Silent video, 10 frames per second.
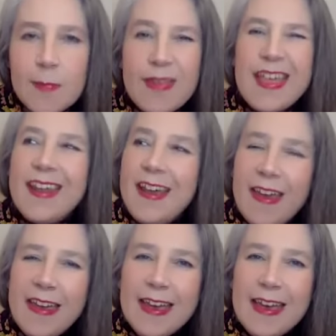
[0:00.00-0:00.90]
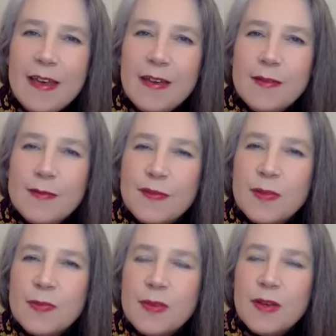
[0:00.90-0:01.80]
But then I hear
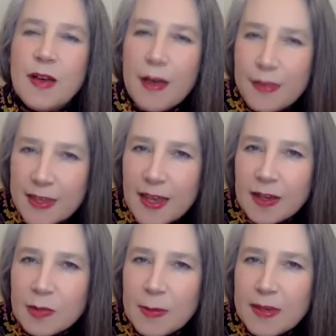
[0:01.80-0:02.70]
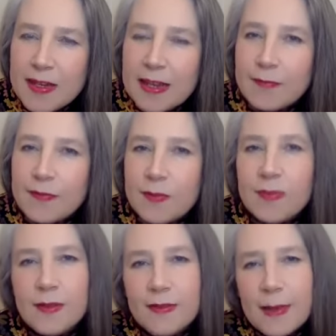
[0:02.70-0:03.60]
from other younger women and
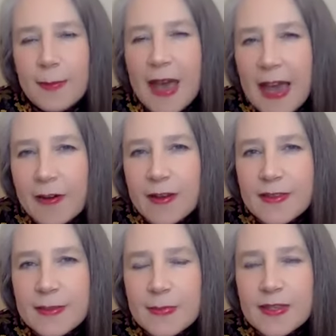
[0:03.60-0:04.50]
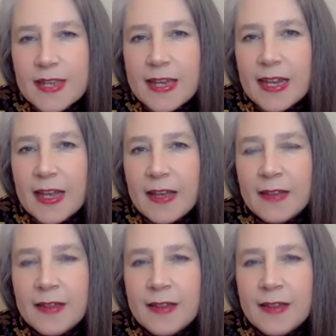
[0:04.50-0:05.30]
from their parents in particular